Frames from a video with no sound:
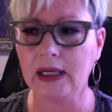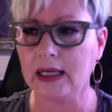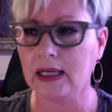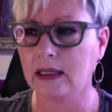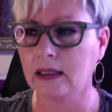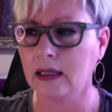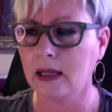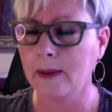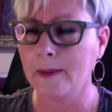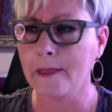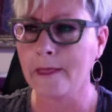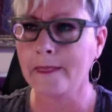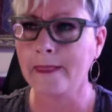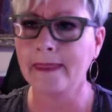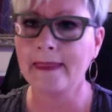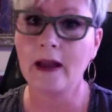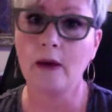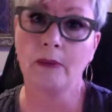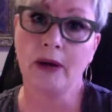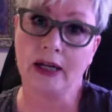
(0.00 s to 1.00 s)
And
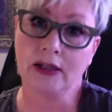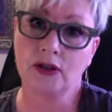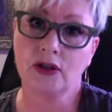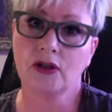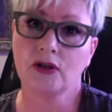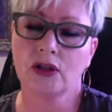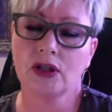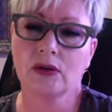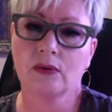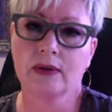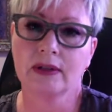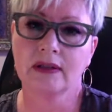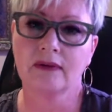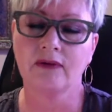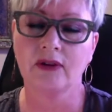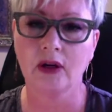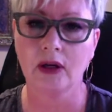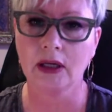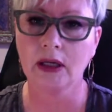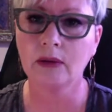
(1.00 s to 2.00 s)
now, mind you, she wasn't
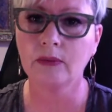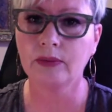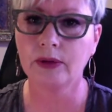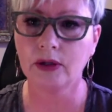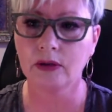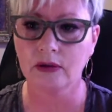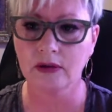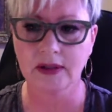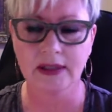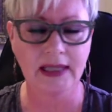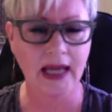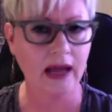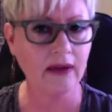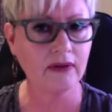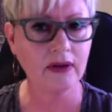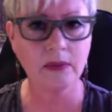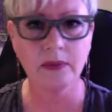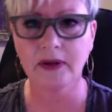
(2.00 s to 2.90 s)
very computer savvy,